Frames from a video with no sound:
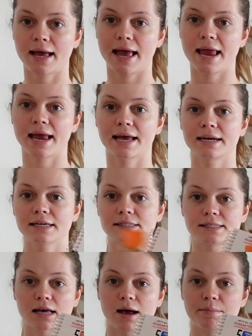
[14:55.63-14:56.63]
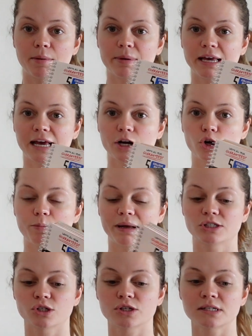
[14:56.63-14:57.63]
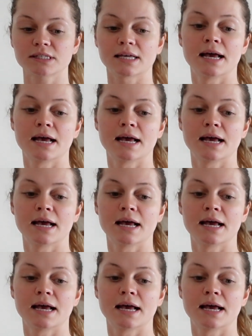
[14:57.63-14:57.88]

and some mechanical pencils,